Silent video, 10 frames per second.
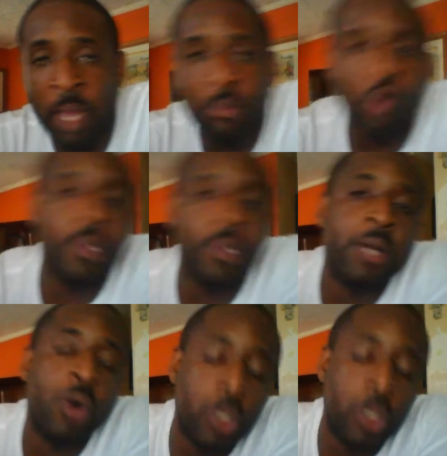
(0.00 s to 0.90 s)
moving
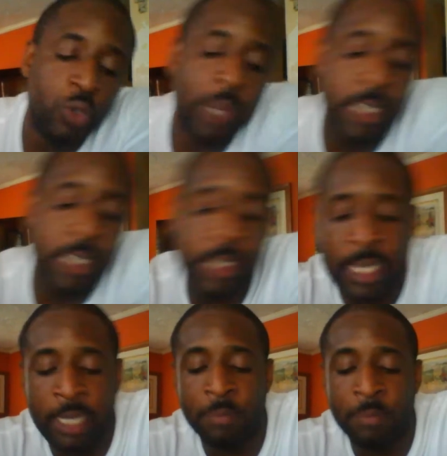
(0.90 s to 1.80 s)
on to my
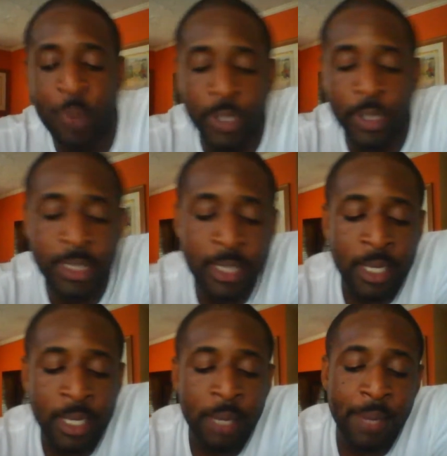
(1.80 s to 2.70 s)
second point.
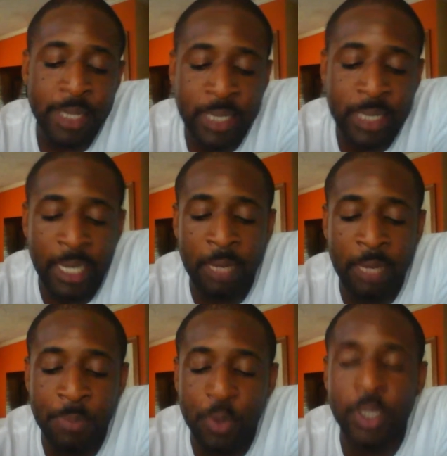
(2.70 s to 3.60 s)
My second
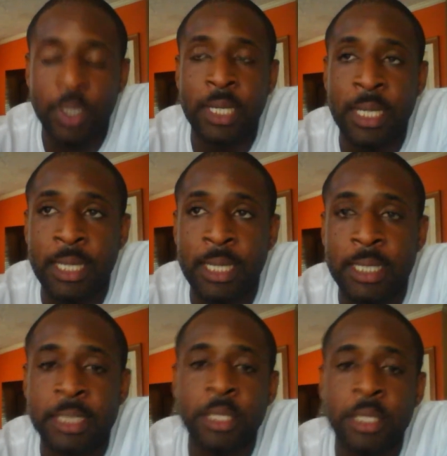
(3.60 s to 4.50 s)
point
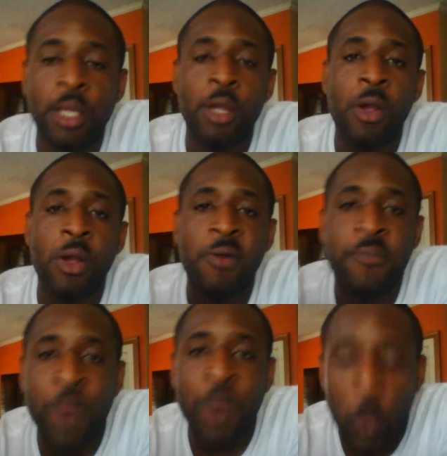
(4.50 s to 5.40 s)
is
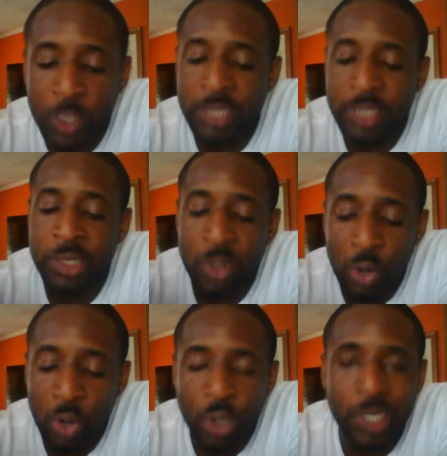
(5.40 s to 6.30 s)
focus
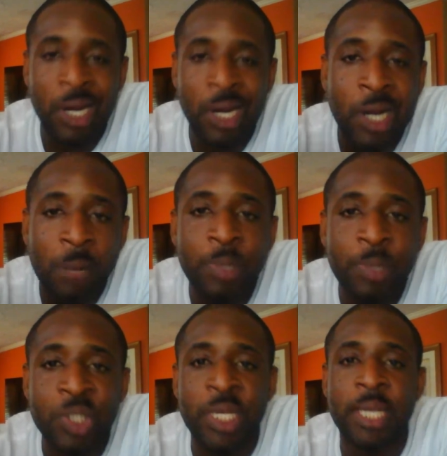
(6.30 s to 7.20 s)
on
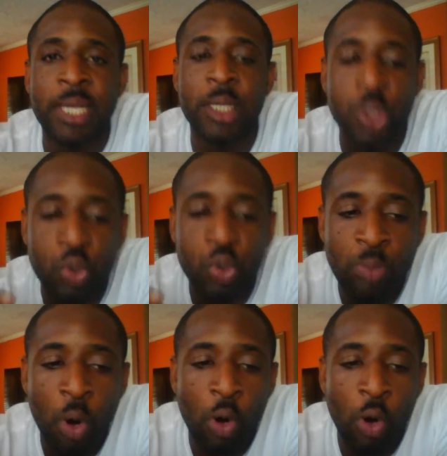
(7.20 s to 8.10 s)
accomplishing
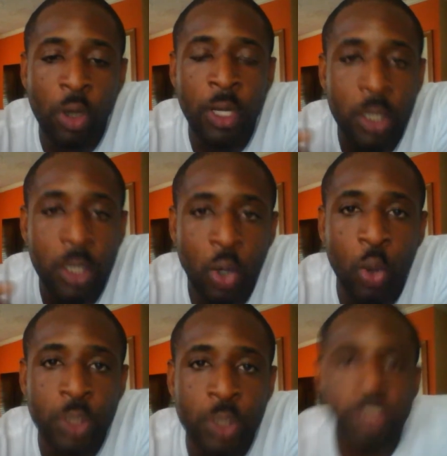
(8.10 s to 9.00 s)
small
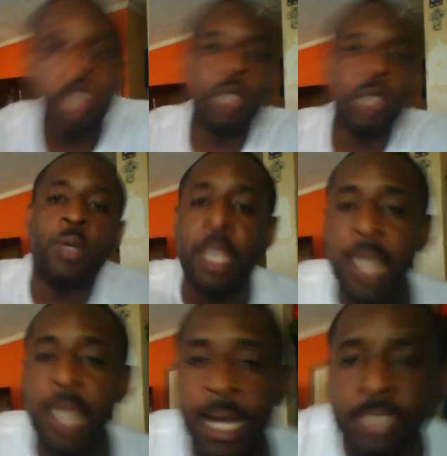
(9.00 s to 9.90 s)
goals. Okay,
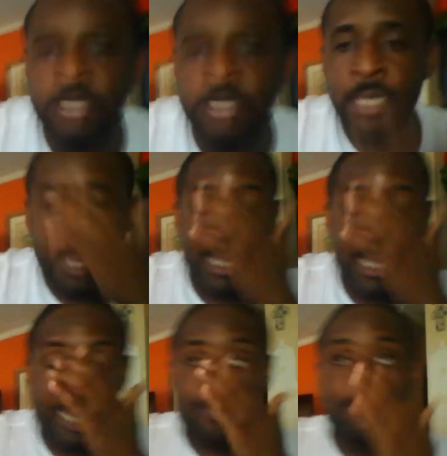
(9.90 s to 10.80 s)
guys,
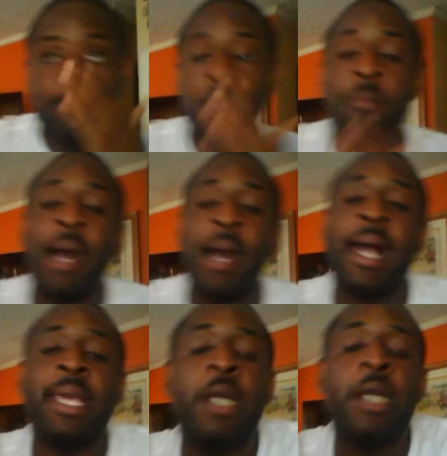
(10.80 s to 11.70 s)
and by
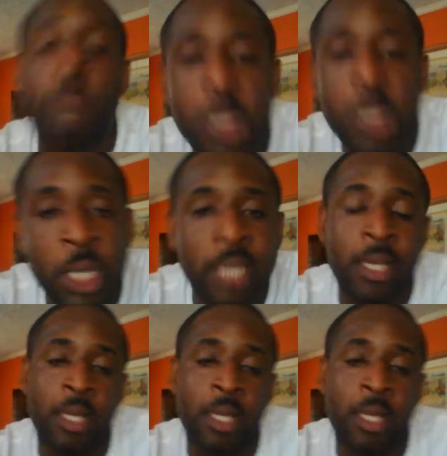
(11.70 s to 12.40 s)
accomplishing